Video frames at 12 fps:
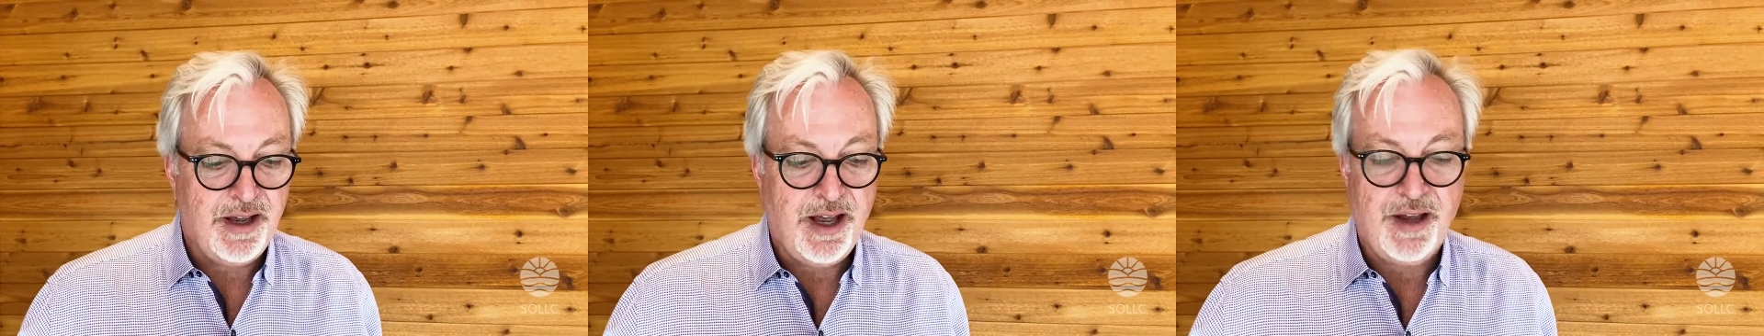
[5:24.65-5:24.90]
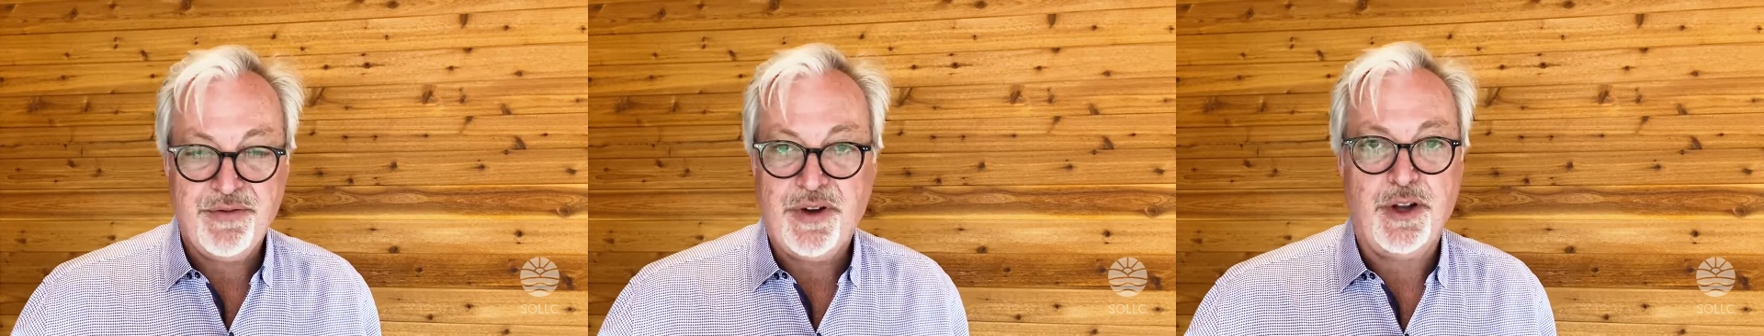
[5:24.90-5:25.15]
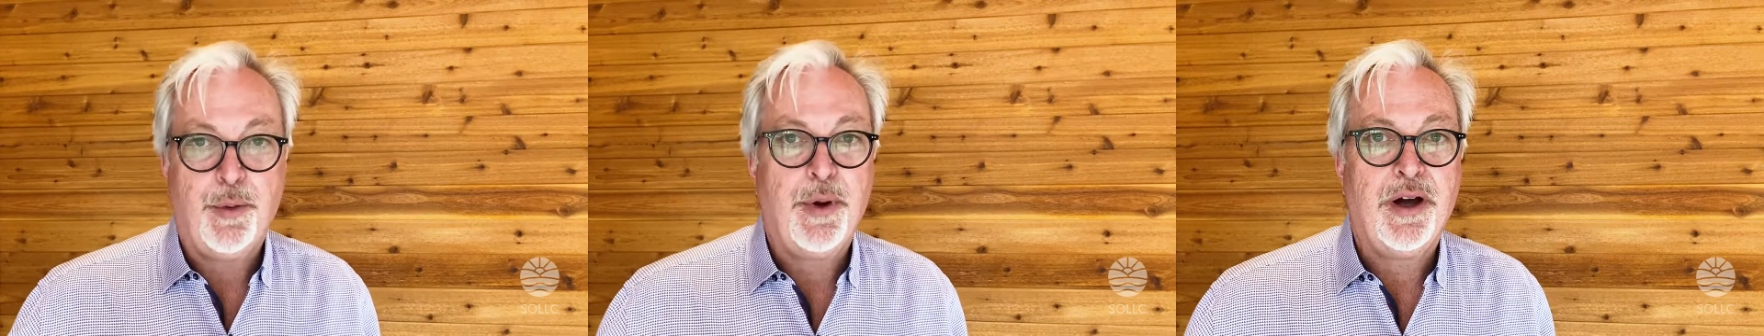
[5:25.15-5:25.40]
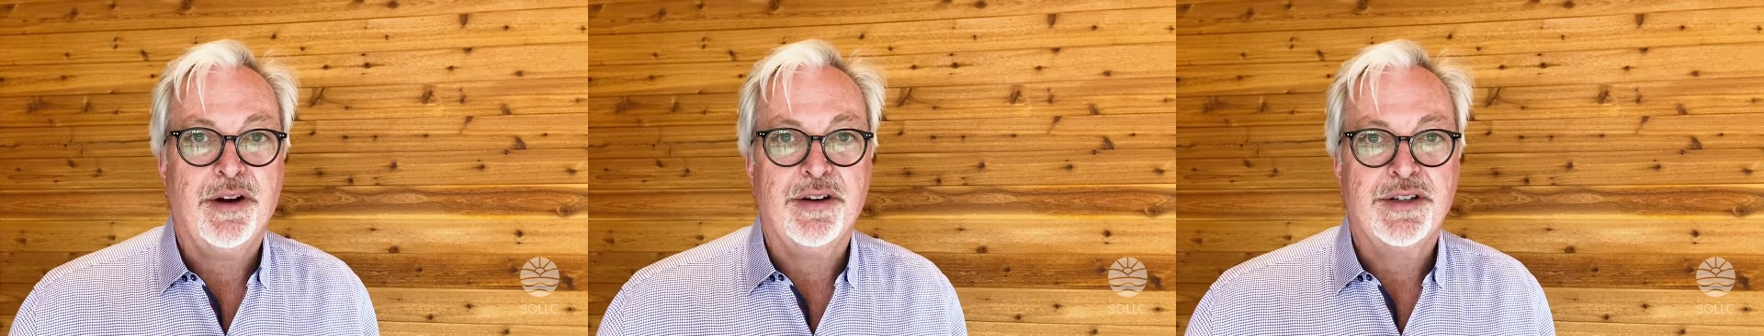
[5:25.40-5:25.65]
I fall
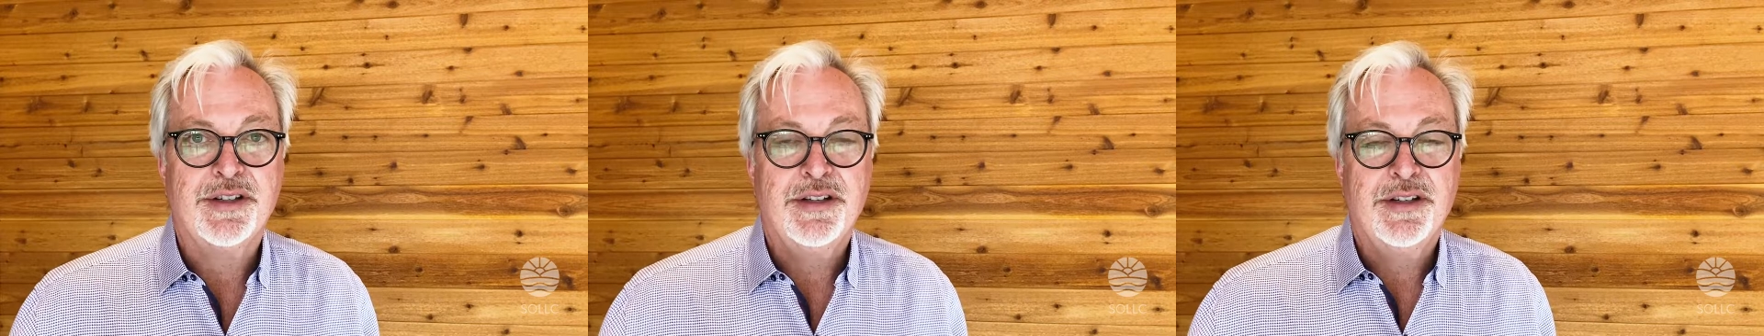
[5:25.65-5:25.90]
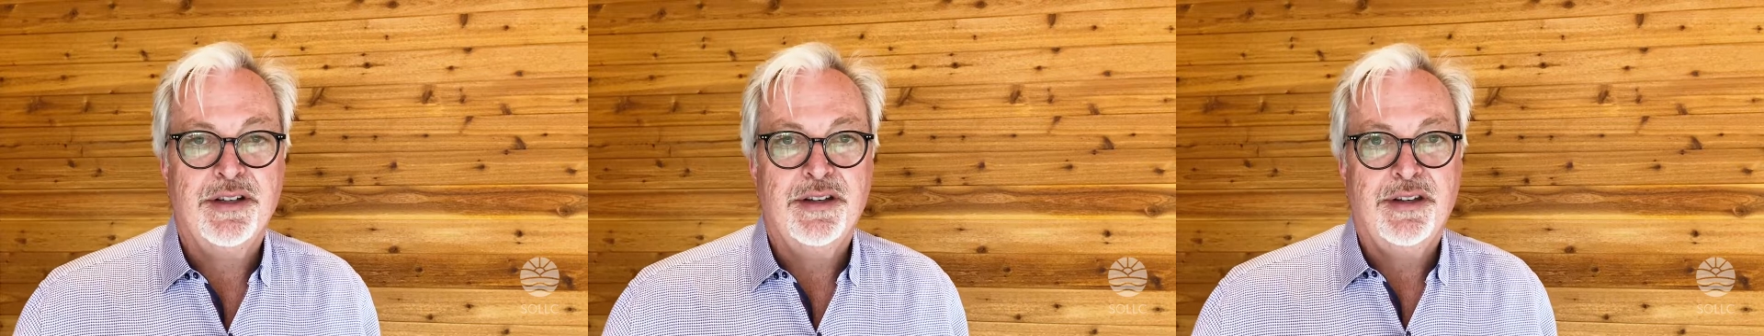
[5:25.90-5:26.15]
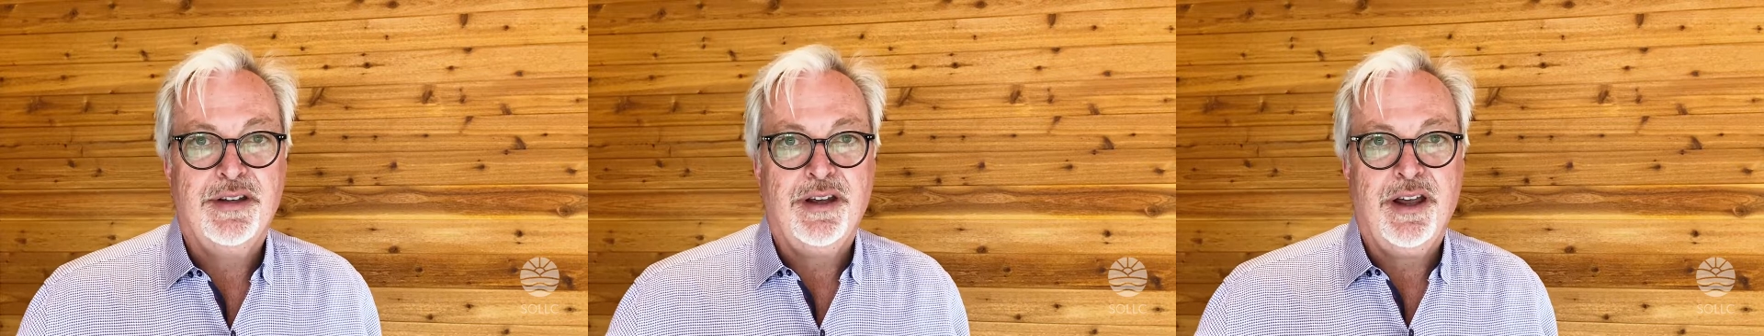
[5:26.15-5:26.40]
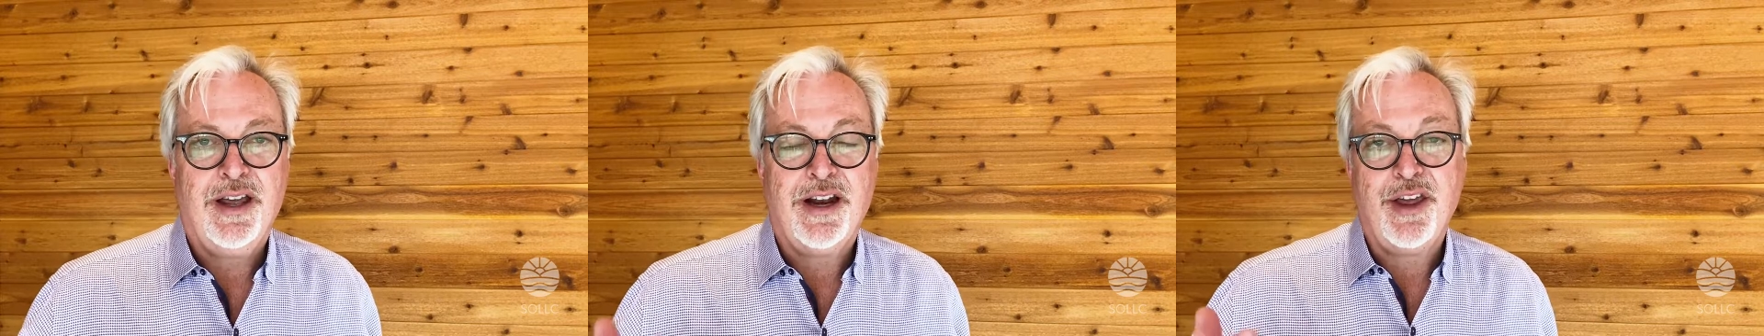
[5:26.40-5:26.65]
apart,
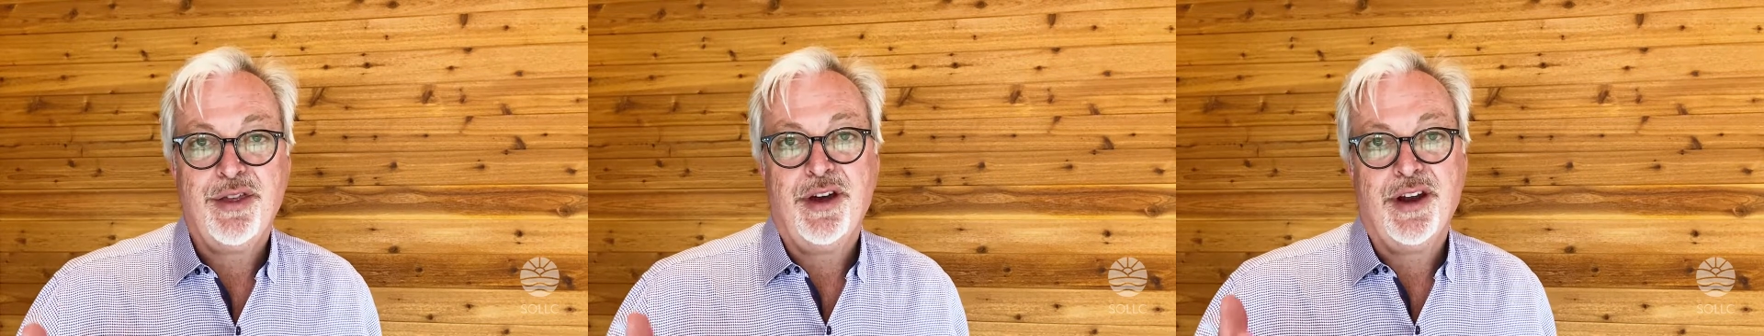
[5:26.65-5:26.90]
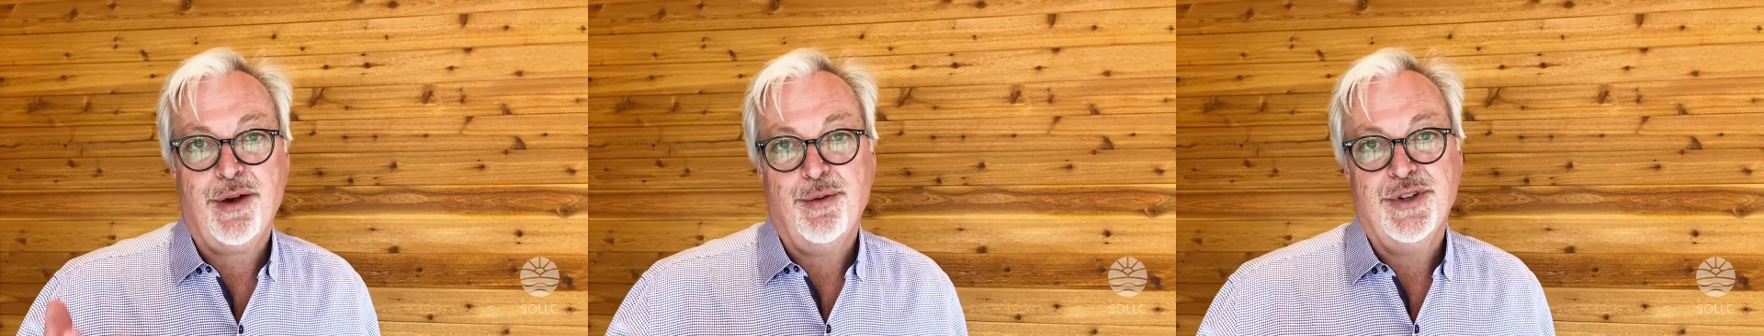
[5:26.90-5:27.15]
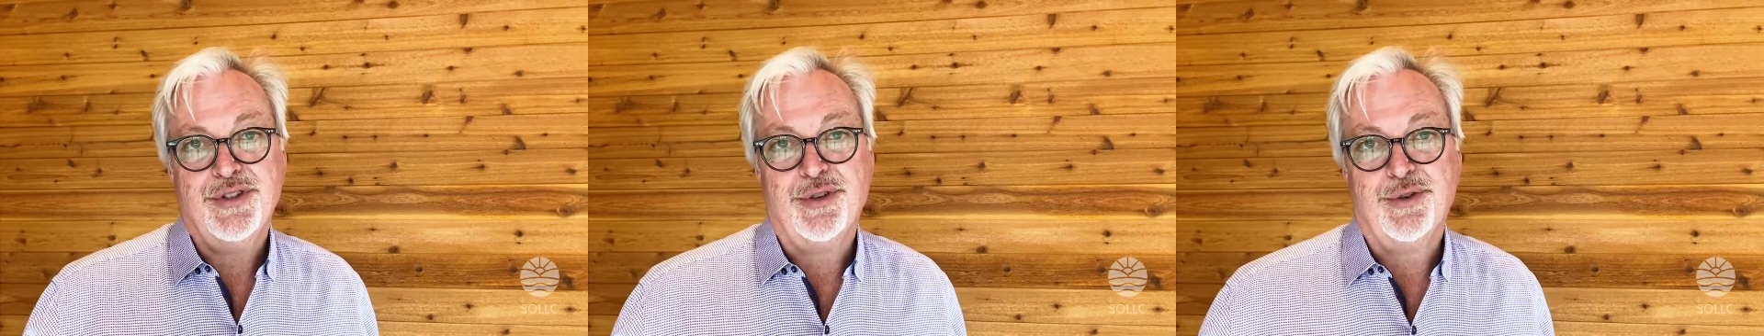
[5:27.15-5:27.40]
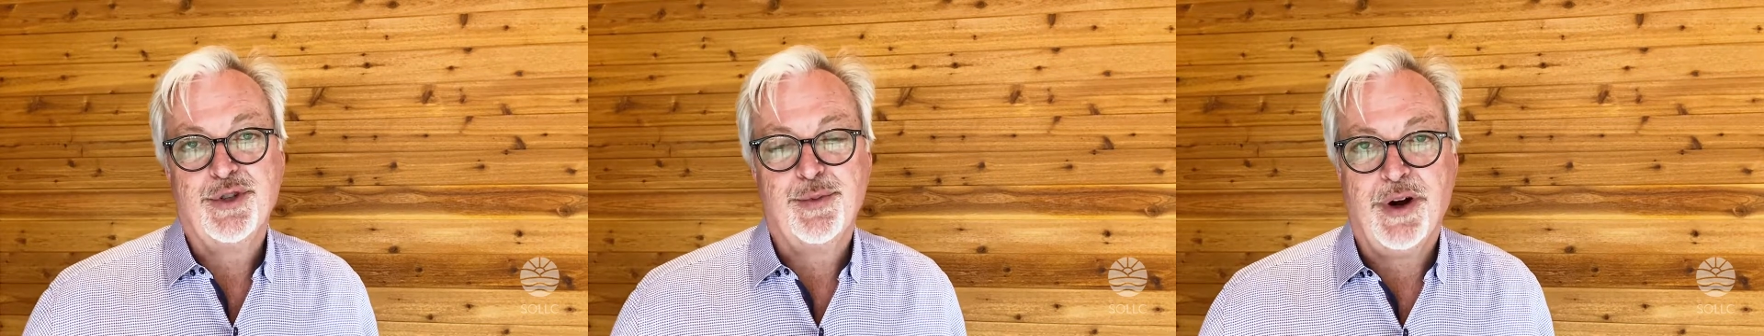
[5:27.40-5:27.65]
and I thought I was
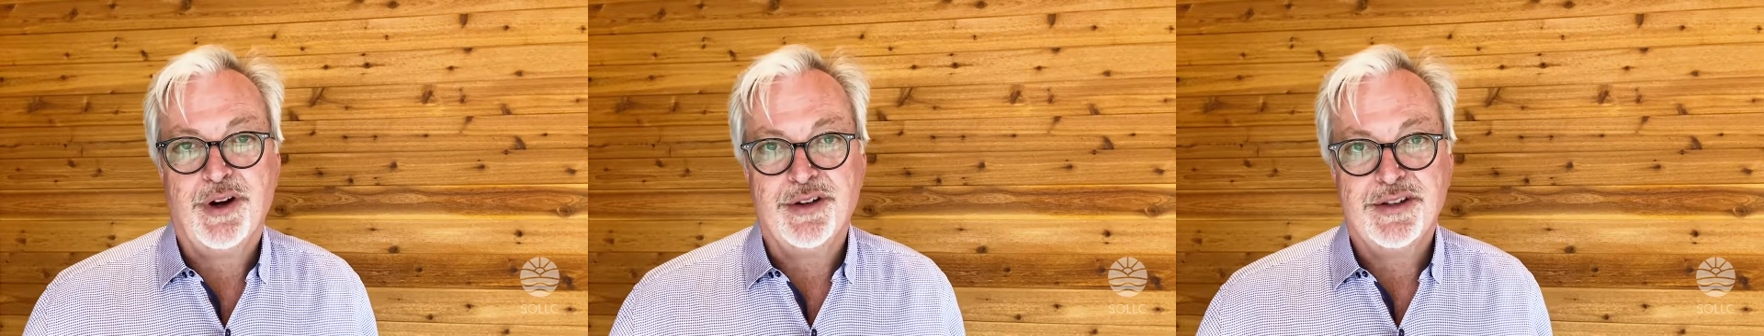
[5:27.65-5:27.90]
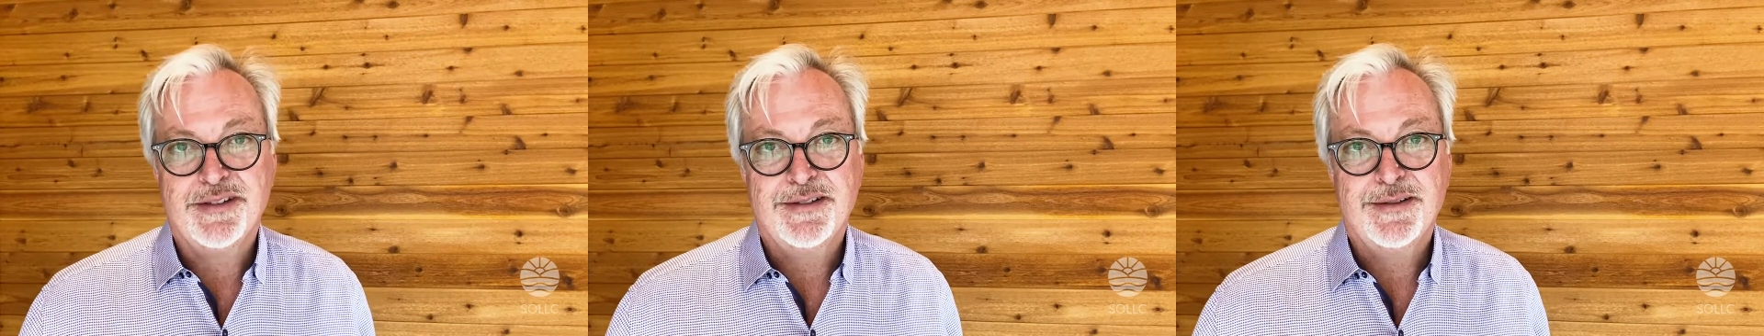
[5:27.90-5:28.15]
so smart.